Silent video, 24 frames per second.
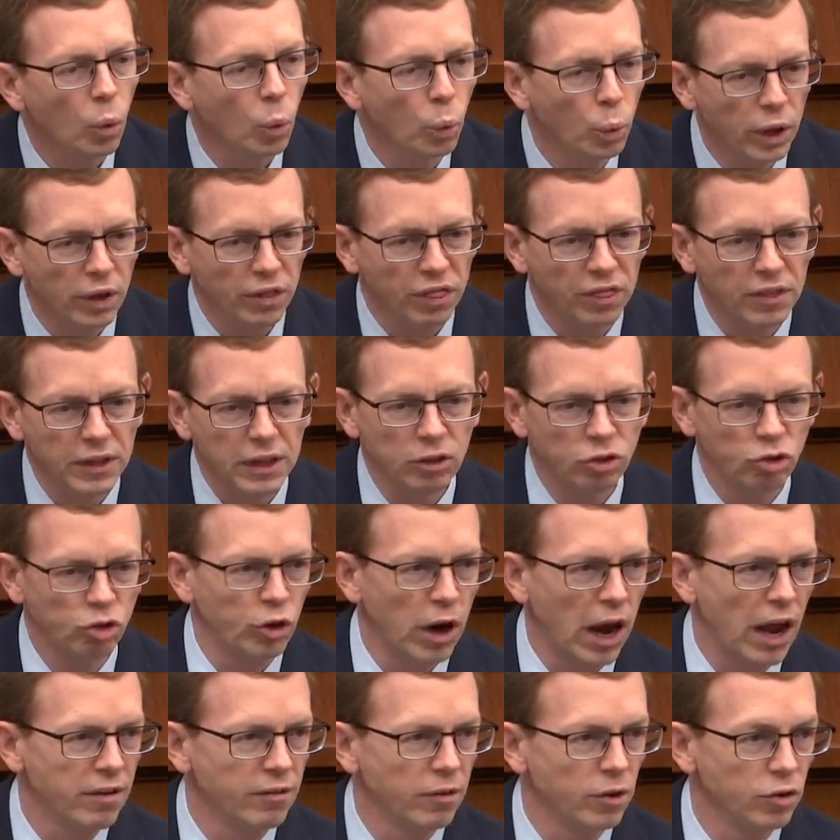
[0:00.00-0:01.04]
with these
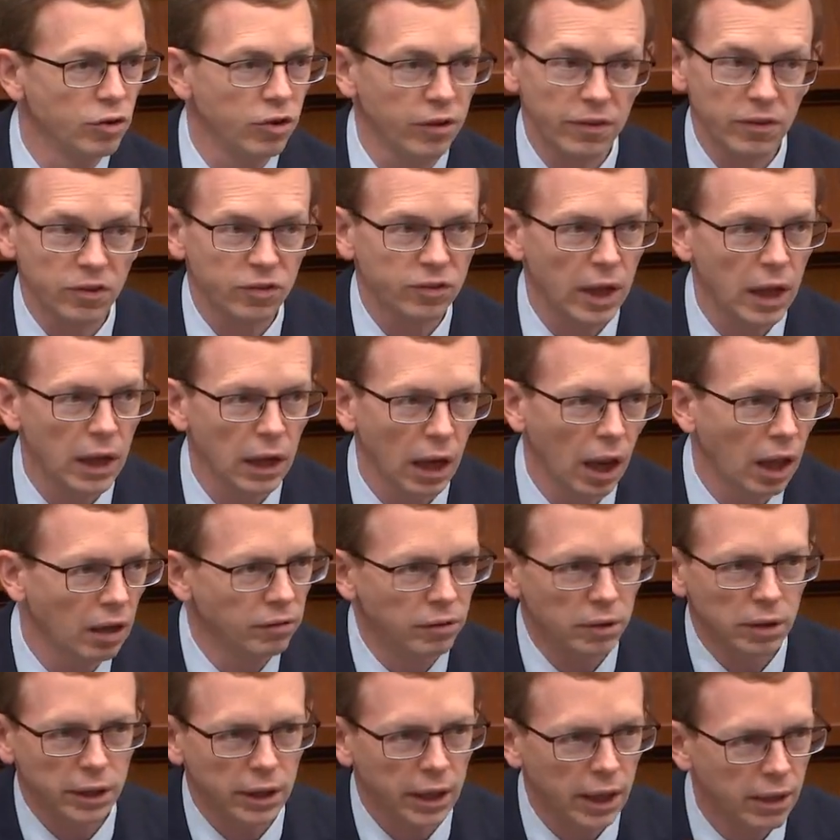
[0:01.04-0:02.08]
drivers at the state
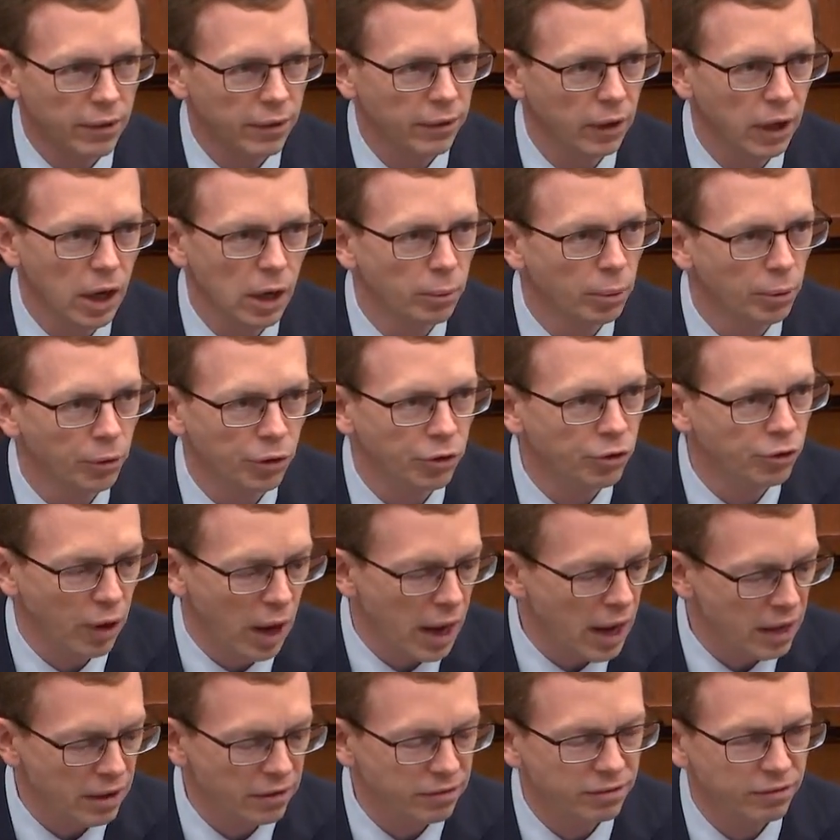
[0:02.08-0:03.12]
level, again, they're able to
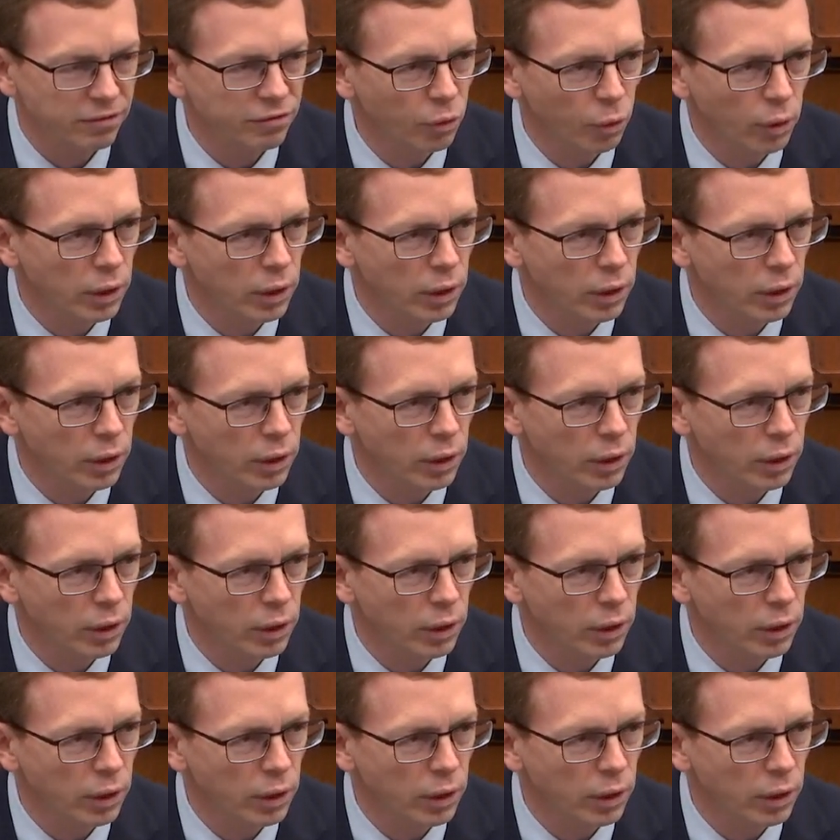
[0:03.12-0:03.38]
drive in